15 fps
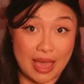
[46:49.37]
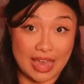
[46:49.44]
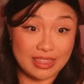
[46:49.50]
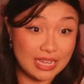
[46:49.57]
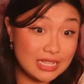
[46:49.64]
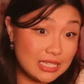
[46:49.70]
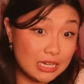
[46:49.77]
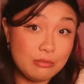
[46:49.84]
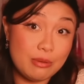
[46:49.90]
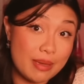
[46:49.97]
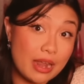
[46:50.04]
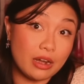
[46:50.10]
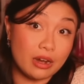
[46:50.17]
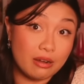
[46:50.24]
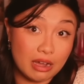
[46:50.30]
I think it's
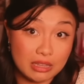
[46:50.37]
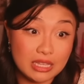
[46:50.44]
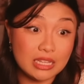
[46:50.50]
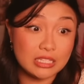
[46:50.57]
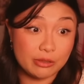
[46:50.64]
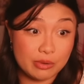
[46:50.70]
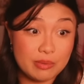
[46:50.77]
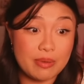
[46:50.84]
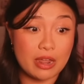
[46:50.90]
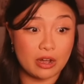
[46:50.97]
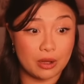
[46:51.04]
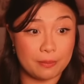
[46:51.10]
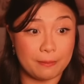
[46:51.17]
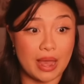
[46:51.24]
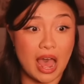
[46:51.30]
gonna be
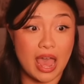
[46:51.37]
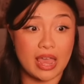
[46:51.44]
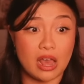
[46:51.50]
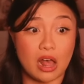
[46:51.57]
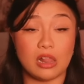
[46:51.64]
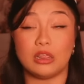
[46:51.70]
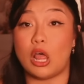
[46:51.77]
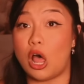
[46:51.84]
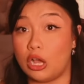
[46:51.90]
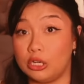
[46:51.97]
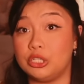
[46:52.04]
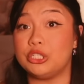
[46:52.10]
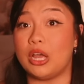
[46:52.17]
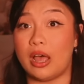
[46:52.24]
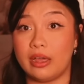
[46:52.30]
better by a long
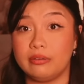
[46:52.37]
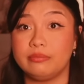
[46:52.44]
shot.